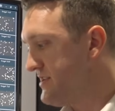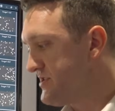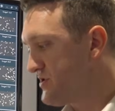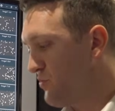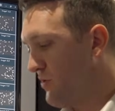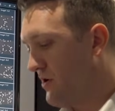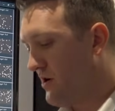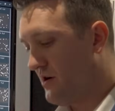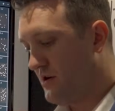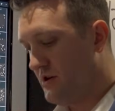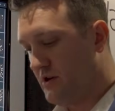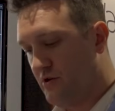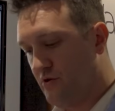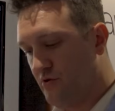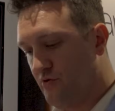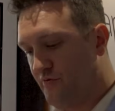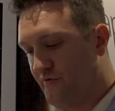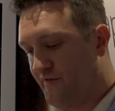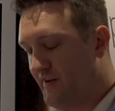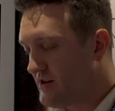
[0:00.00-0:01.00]
is where
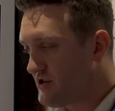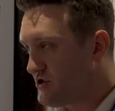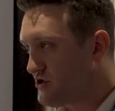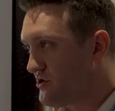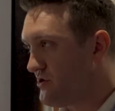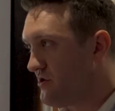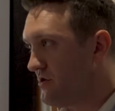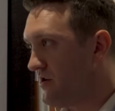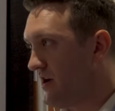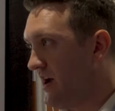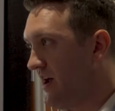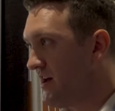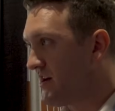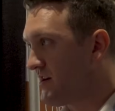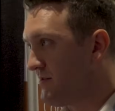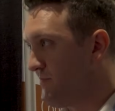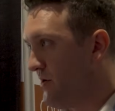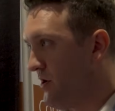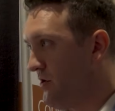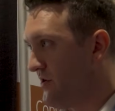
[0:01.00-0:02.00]
you fixture a
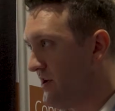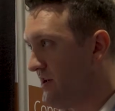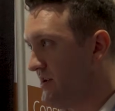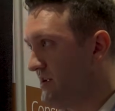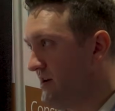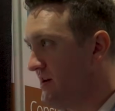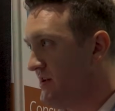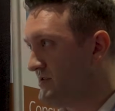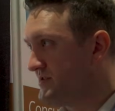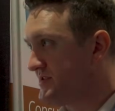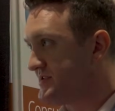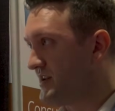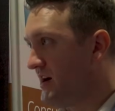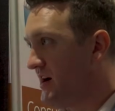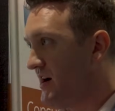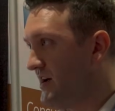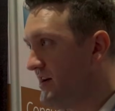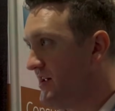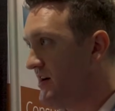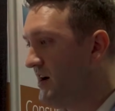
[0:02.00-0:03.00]
component
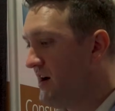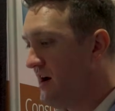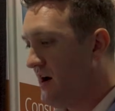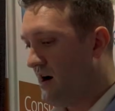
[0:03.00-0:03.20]
inside